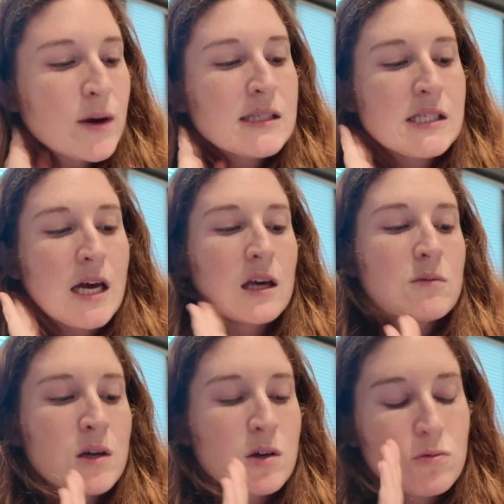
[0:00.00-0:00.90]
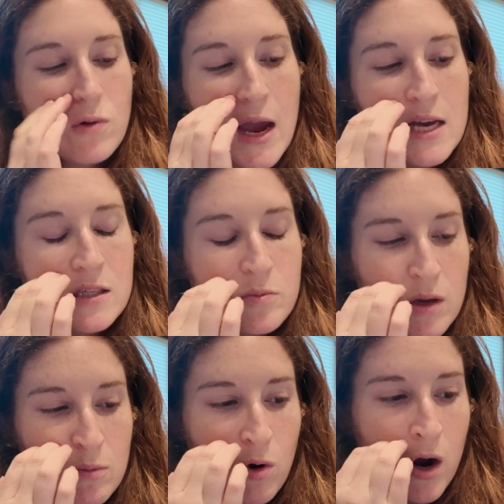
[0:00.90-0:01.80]
read Sally McRae's
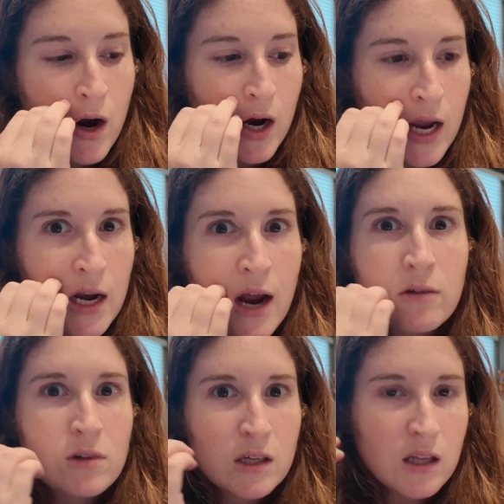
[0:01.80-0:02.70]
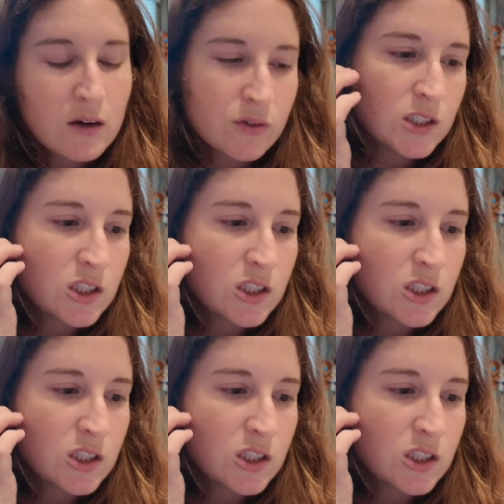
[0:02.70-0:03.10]
memoir, and I really love her.